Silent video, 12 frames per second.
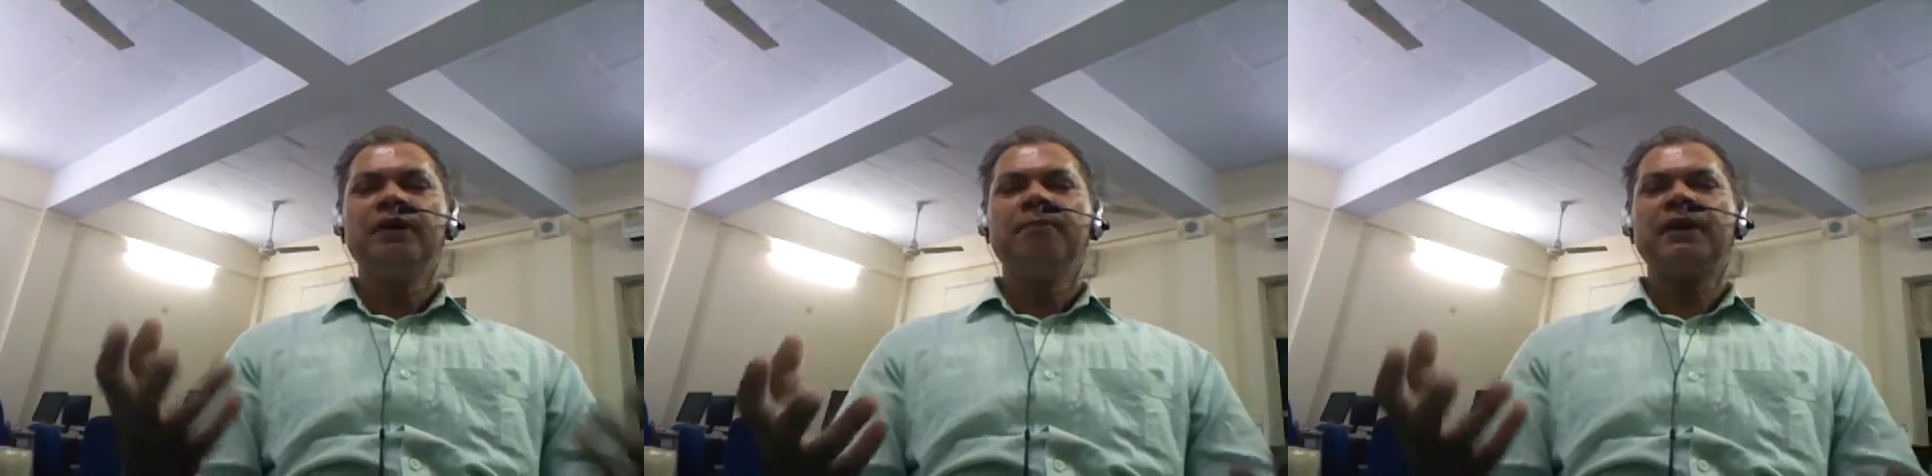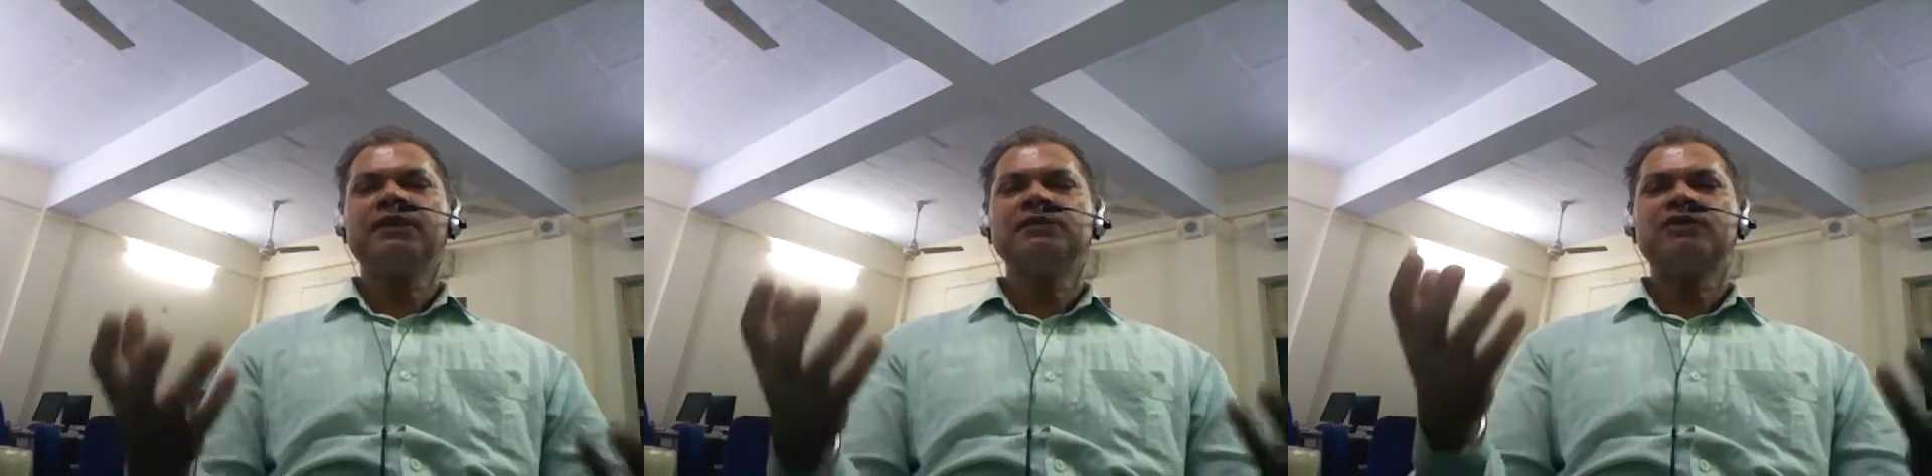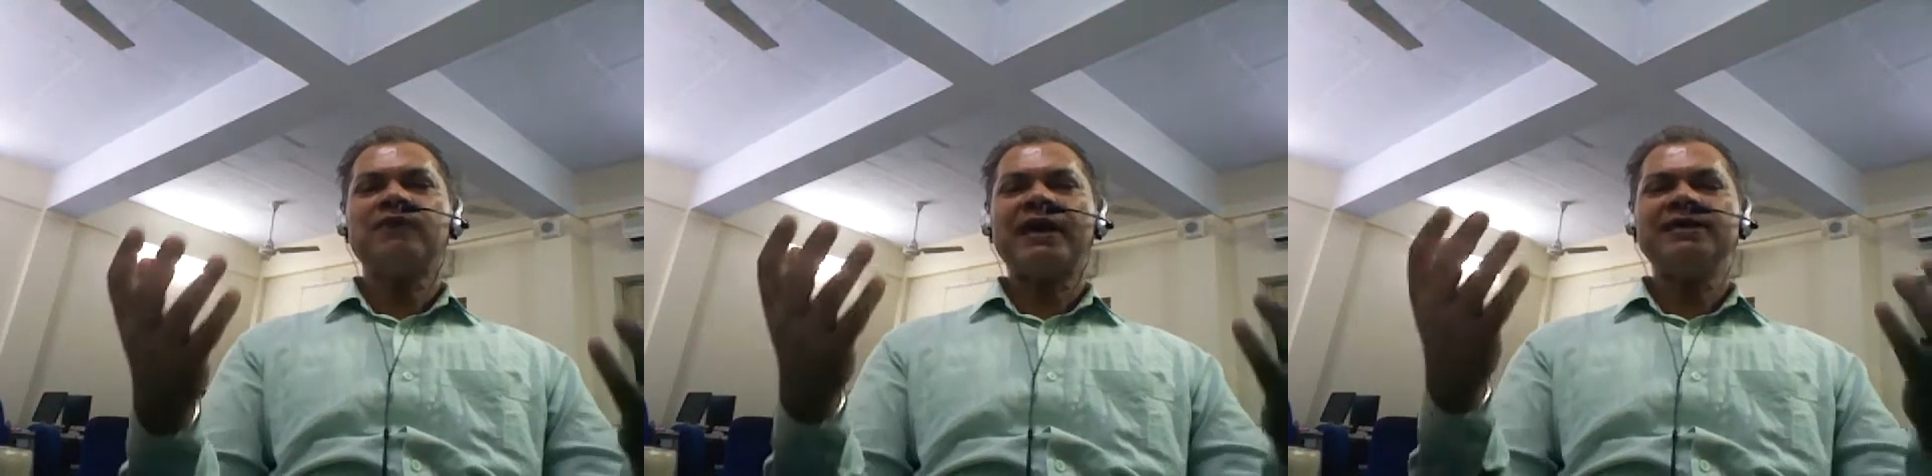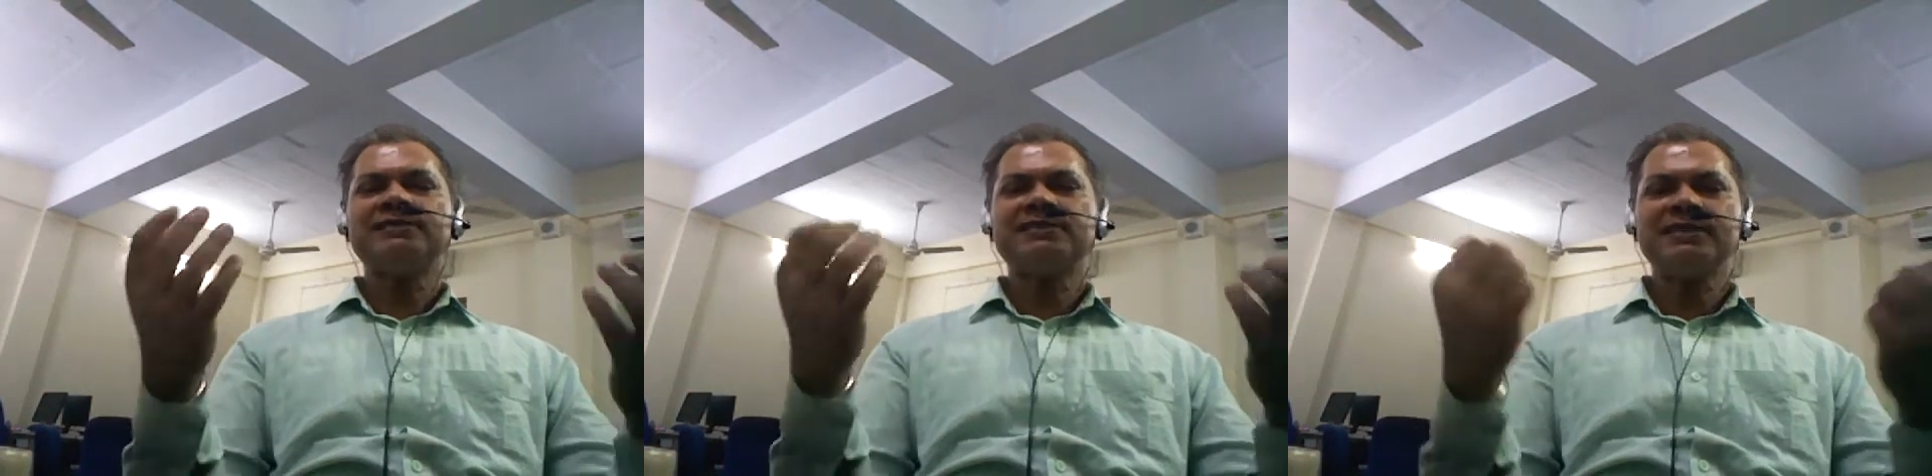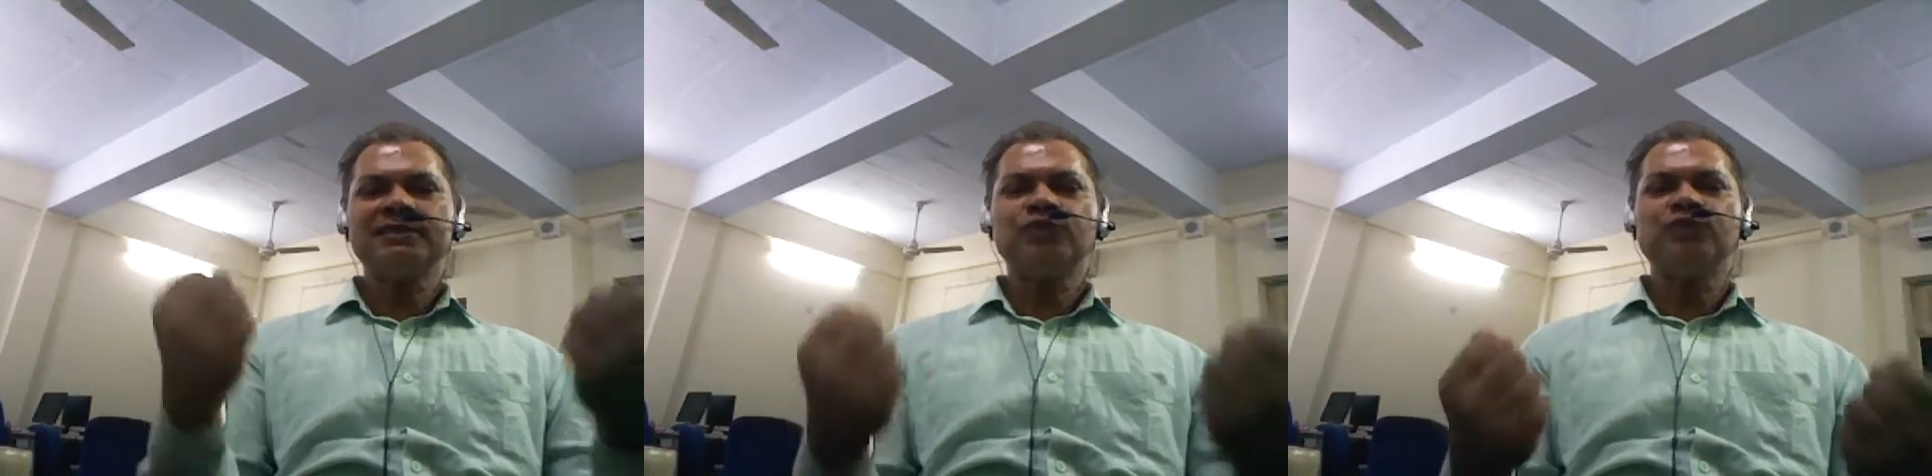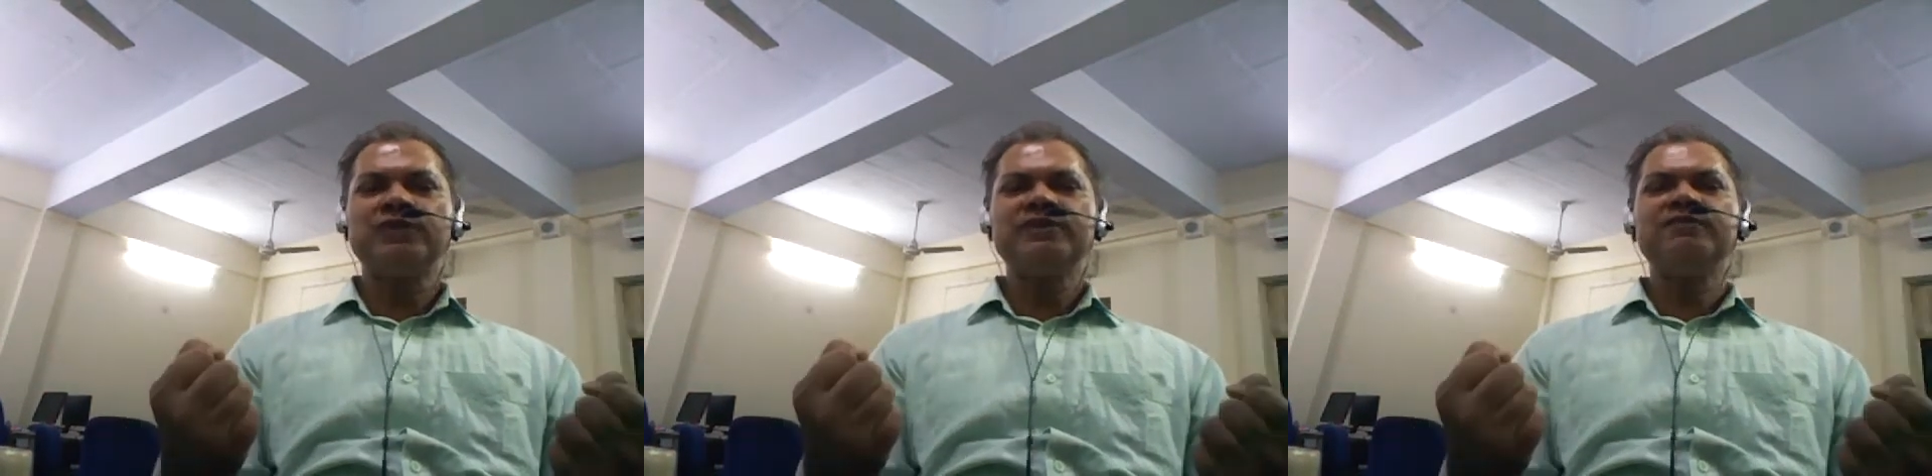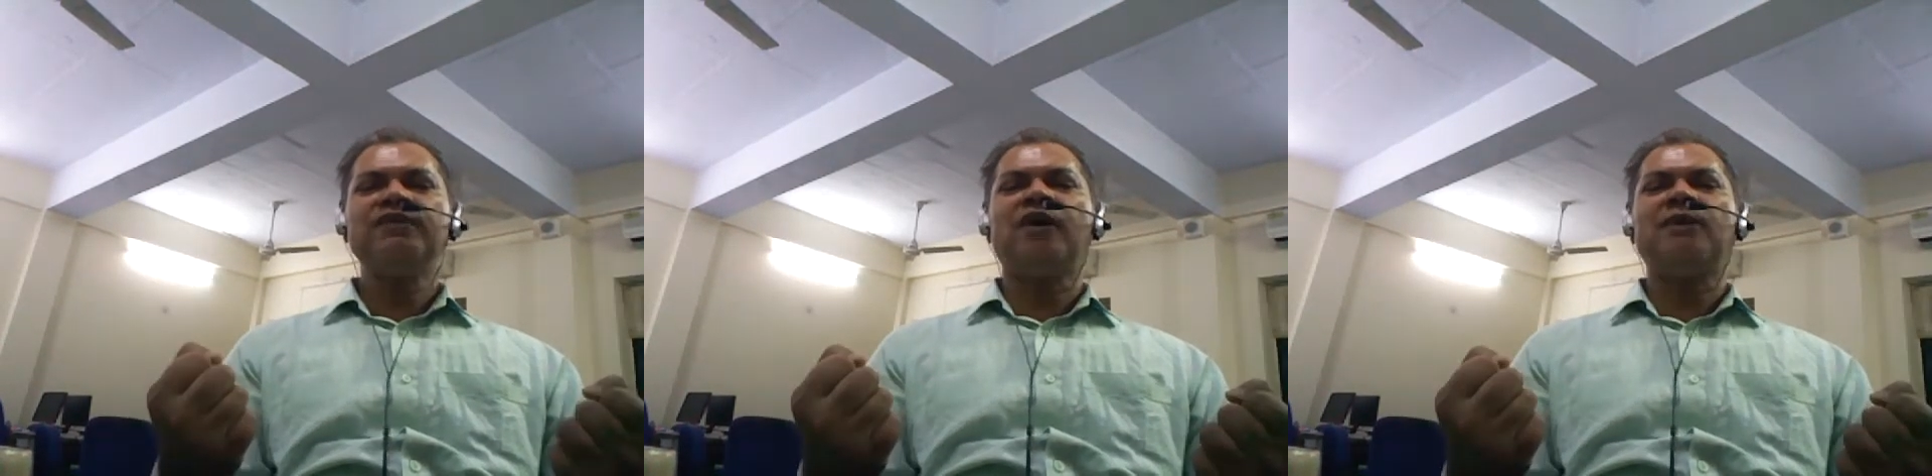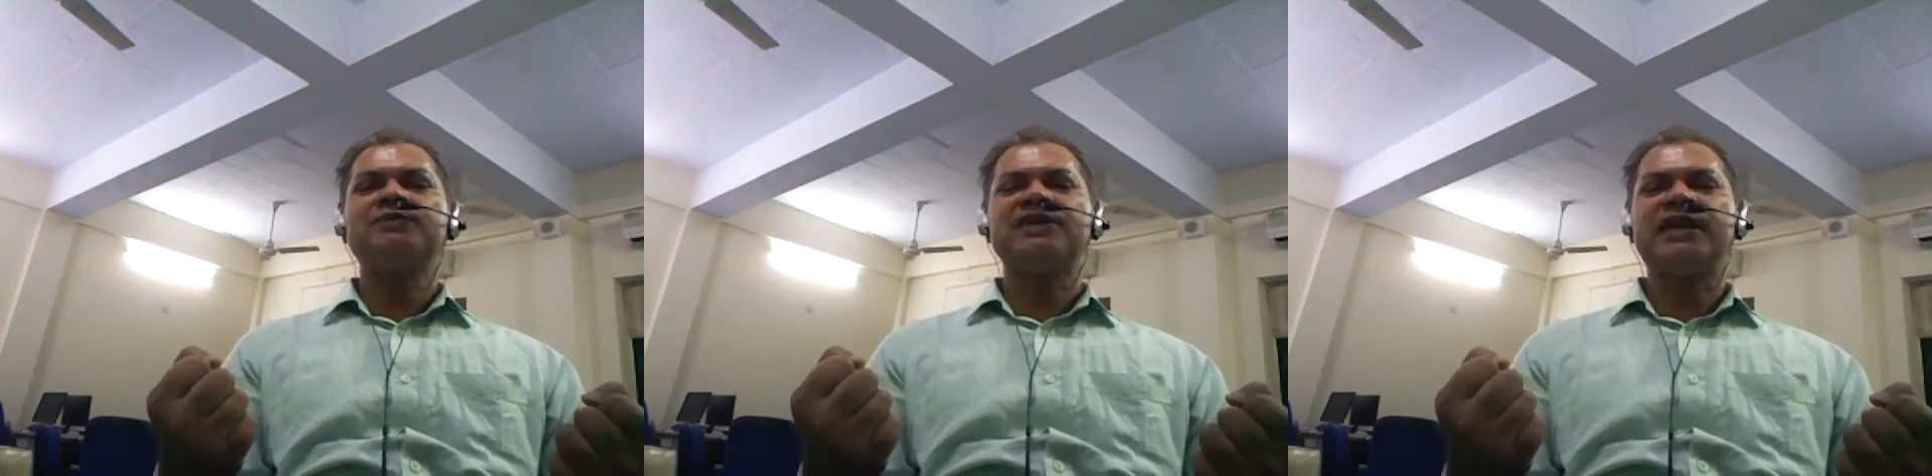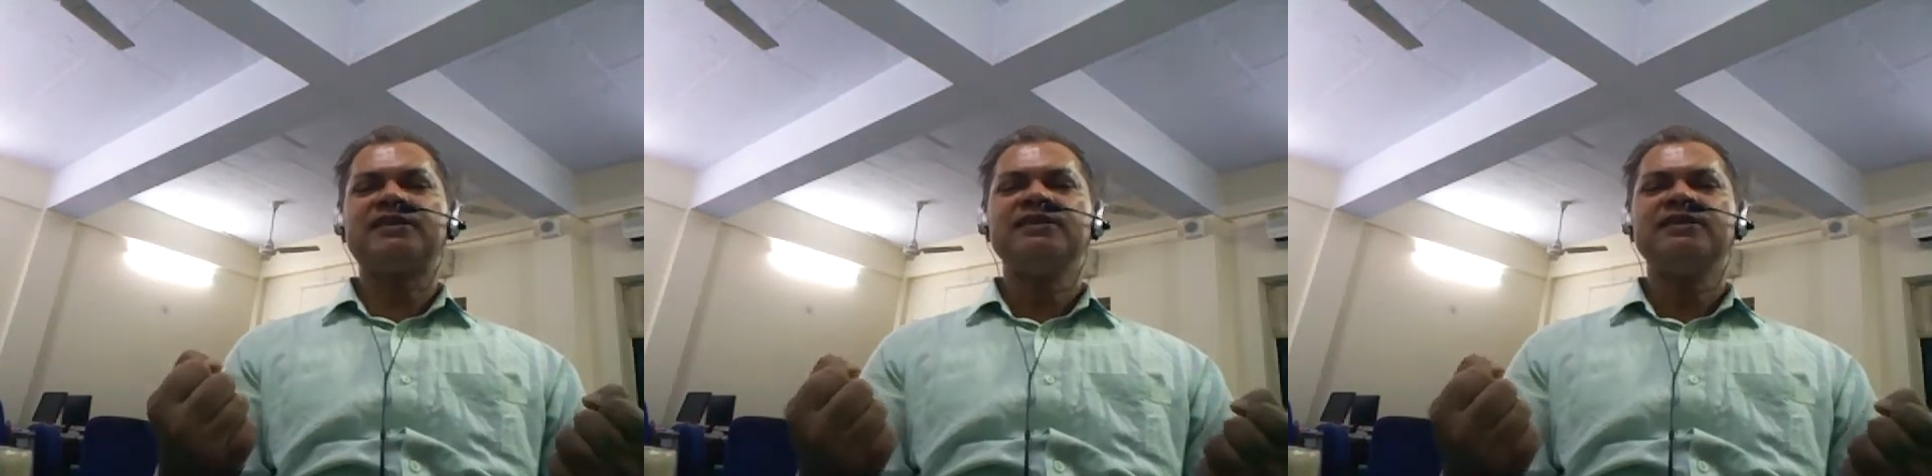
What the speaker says: because query is such a wonderful object